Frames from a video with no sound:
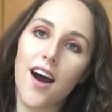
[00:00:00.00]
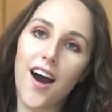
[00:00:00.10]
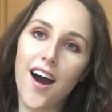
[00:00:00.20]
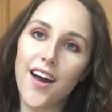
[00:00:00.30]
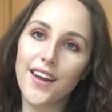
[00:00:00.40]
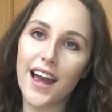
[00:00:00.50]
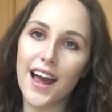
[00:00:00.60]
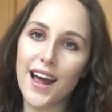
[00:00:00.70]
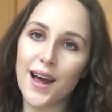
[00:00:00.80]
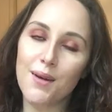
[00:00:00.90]
I
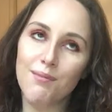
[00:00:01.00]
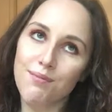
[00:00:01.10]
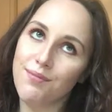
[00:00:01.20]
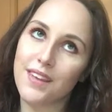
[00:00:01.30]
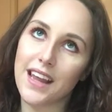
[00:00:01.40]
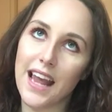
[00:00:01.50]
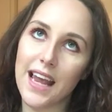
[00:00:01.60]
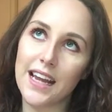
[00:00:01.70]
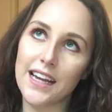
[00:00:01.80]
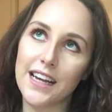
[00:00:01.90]
am
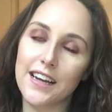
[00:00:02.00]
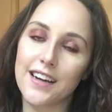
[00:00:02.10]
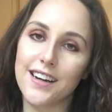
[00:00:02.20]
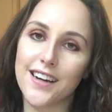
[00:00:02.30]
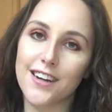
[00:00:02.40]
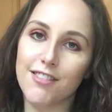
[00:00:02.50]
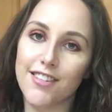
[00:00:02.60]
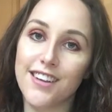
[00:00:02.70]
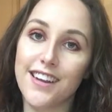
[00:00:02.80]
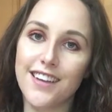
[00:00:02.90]
a
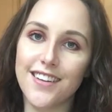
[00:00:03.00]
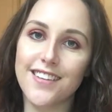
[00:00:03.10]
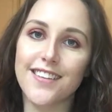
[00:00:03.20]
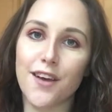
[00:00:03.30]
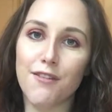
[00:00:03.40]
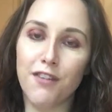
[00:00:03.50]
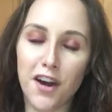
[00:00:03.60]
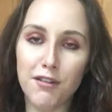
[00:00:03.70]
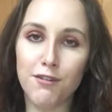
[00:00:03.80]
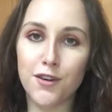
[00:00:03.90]
ridiculous
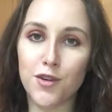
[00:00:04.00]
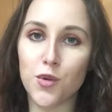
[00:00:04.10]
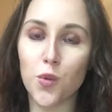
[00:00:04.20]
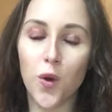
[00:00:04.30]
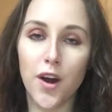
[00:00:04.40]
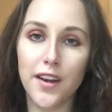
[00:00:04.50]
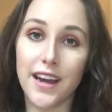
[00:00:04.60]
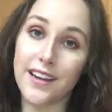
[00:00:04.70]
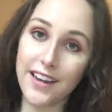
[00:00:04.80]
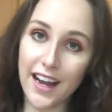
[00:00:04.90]

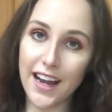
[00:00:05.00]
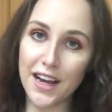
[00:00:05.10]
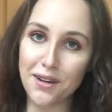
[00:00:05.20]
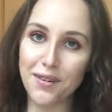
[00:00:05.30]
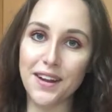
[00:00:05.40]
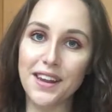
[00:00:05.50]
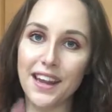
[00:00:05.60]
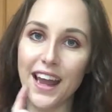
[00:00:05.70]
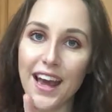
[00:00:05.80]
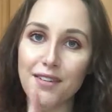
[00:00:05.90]
5'1.5", and
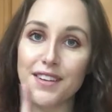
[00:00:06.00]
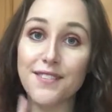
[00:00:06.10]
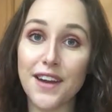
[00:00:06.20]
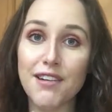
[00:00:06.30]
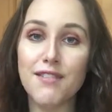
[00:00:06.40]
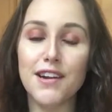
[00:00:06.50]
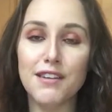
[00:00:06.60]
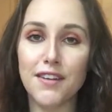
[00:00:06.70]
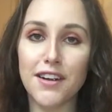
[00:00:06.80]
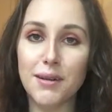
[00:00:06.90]
the half is very,
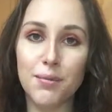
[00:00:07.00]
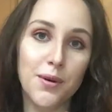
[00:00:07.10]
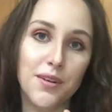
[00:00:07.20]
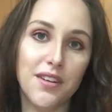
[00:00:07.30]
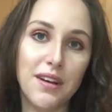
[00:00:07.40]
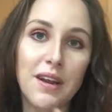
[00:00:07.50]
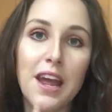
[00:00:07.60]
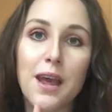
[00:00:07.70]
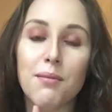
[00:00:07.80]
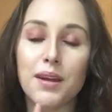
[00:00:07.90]
very, very important
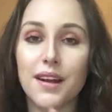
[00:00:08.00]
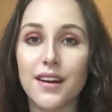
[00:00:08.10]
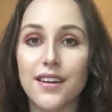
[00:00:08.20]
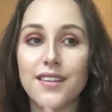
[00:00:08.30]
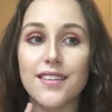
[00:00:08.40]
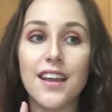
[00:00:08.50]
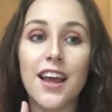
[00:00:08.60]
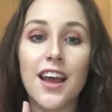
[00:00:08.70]
because